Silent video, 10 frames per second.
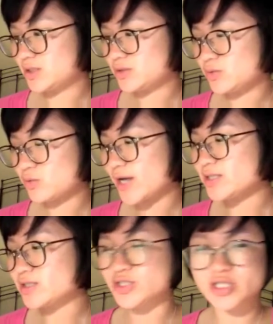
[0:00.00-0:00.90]

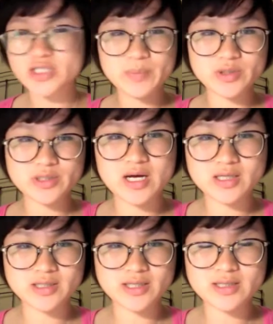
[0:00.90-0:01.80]
writer just put
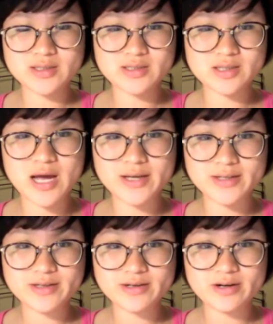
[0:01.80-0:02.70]
on his
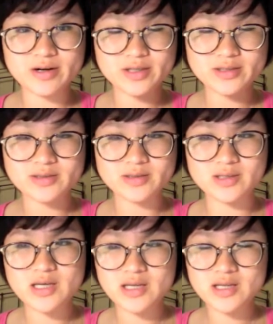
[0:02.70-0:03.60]
idea on it,
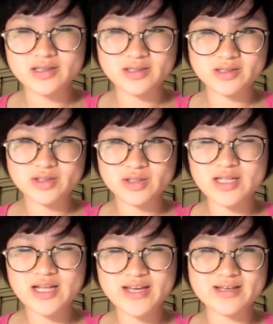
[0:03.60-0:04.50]
just
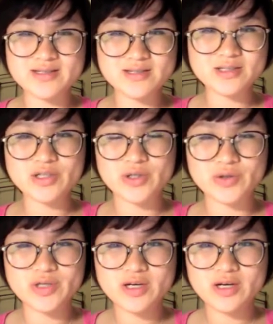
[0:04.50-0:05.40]
like a
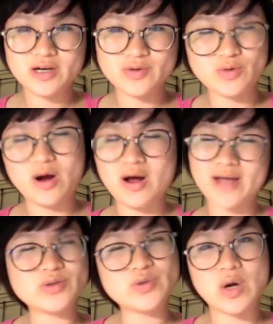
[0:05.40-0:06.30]
circle, wrong
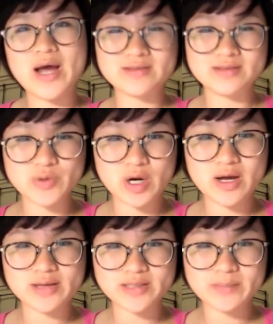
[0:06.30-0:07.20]

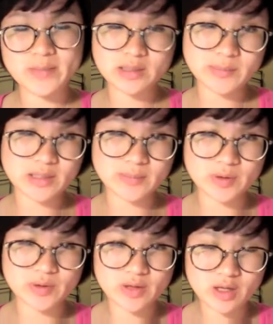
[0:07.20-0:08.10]
and make
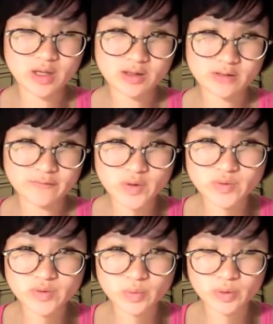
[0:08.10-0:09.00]
people
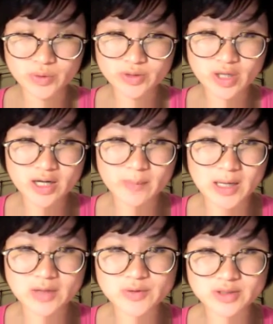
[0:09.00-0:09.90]
confused. What do you talk
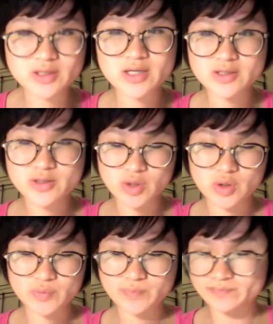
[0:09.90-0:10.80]
about?
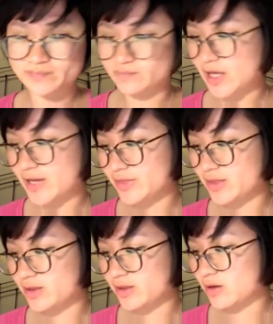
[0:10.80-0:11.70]
So I
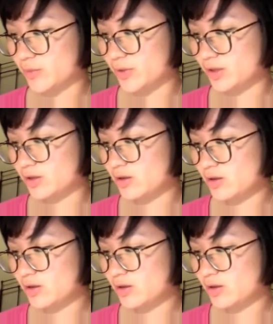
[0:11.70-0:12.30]
think we